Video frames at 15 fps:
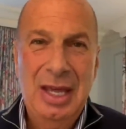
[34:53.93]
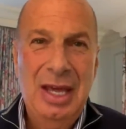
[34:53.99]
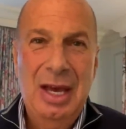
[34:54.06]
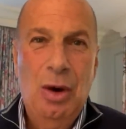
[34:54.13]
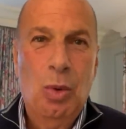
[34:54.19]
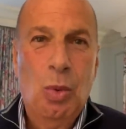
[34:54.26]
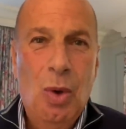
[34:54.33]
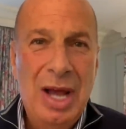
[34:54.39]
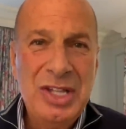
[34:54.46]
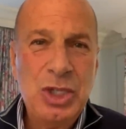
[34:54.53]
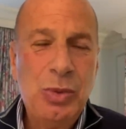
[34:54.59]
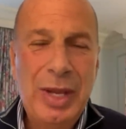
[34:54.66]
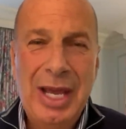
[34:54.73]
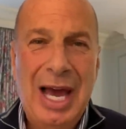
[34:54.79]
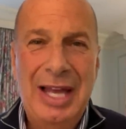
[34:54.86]
Once we
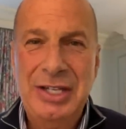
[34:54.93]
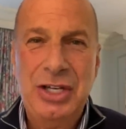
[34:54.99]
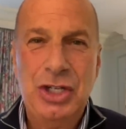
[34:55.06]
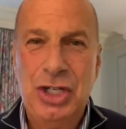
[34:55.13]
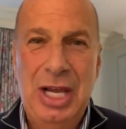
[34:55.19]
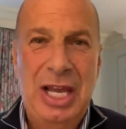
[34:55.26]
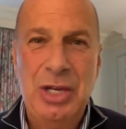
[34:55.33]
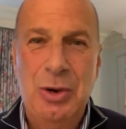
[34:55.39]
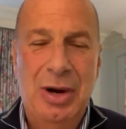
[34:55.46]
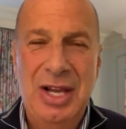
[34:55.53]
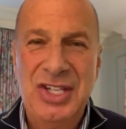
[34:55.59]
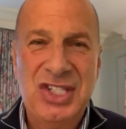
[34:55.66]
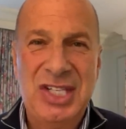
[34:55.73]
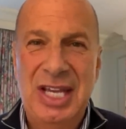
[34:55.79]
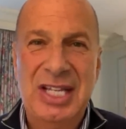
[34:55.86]
got to January
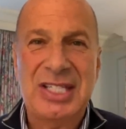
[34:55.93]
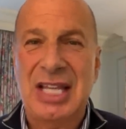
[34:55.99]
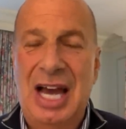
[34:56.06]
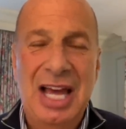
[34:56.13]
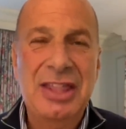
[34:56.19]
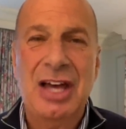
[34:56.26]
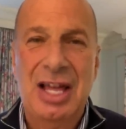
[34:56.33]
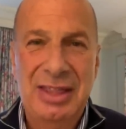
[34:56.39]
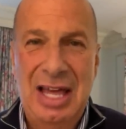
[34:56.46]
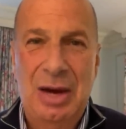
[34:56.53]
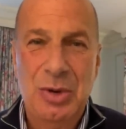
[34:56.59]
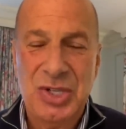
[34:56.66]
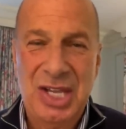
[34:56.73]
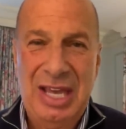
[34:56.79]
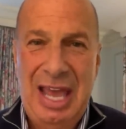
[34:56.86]
6th, I thought that was
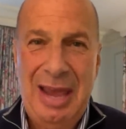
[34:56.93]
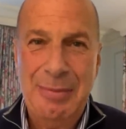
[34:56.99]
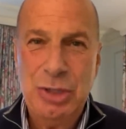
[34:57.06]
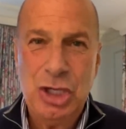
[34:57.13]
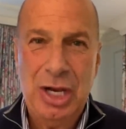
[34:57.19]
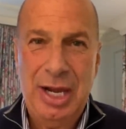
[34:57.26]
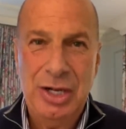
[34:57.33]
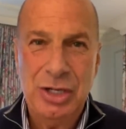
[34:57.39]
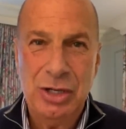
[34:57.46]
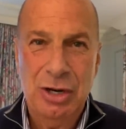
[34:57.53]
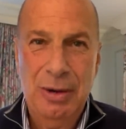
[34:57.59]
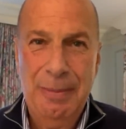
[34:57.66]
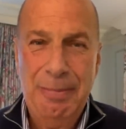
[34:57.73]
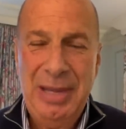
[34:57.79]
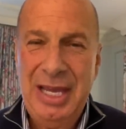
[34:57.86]
a game changer
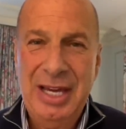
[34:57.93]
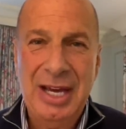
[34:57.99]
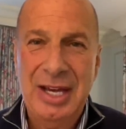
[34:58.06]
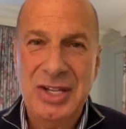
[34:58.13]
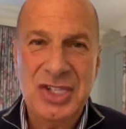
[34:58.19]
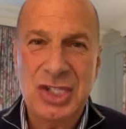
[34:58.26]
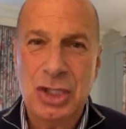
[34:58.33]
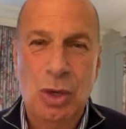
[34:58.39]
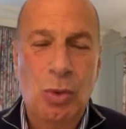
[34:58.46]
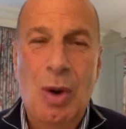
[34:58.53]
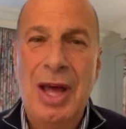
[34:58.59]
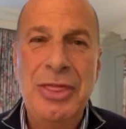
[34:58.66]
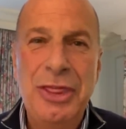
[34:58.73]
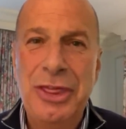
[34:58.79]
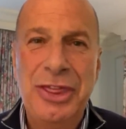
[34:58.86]
because the
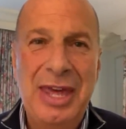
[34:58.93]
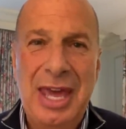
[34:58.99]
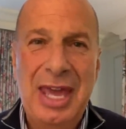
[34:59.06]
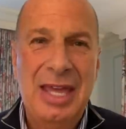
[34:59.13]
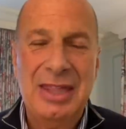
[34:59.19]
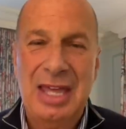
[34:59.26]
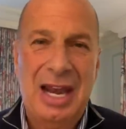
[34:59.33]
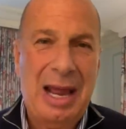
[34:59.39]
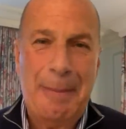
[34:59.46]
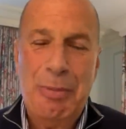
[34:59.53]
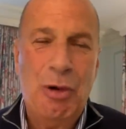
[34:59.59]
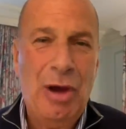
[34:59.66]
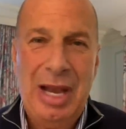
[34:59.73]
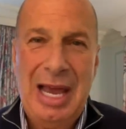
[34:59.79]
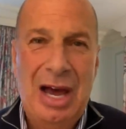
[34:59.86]
one thing that I
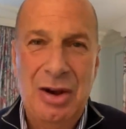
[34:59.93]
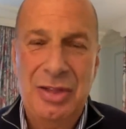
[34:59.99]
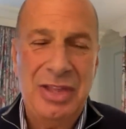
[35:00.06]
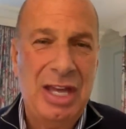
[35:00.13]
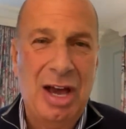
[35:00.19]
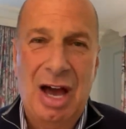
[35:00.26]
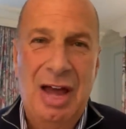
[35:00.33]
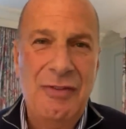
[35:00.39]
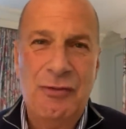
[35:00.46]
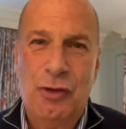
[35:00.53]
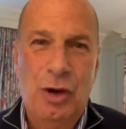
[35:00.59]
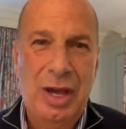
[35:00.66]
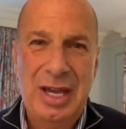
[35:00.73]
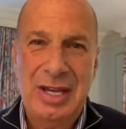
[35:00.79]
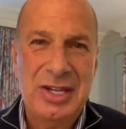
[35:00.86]
point out in the
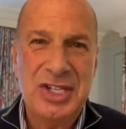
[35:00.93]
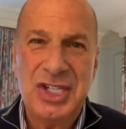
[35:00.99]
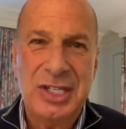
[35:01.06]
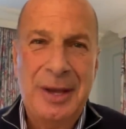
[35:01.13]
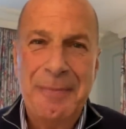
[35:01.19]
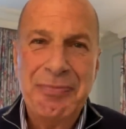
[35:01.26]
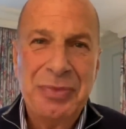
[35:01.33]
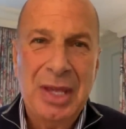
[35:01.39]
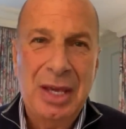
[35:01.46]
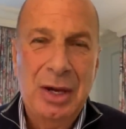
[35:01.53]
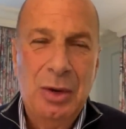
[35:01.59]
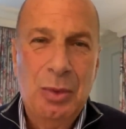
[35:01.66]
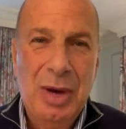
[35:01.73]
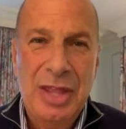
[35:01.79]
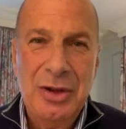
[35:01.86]
envoy is
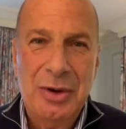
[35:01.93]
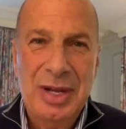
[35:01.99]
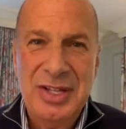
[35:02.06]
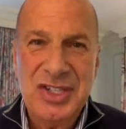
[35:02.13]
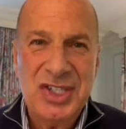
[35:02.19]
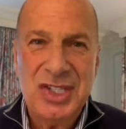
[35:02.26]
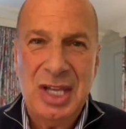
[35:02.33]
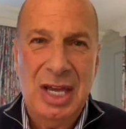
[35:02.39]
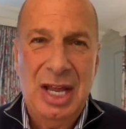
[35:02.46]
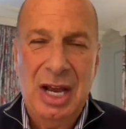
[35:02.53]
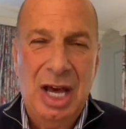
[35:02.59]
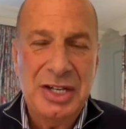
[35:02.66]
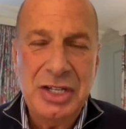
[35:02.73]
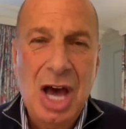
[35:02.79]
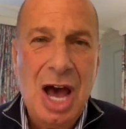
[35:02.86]
whether it's an
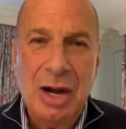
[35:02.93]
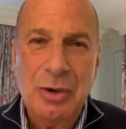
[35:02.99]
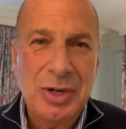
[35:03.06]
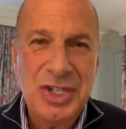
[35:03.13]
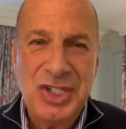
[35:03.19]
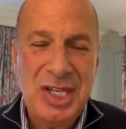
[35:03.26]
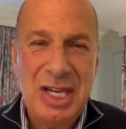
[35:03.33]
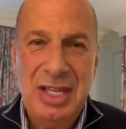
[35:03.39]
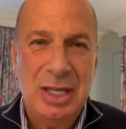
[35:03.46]
autocracy that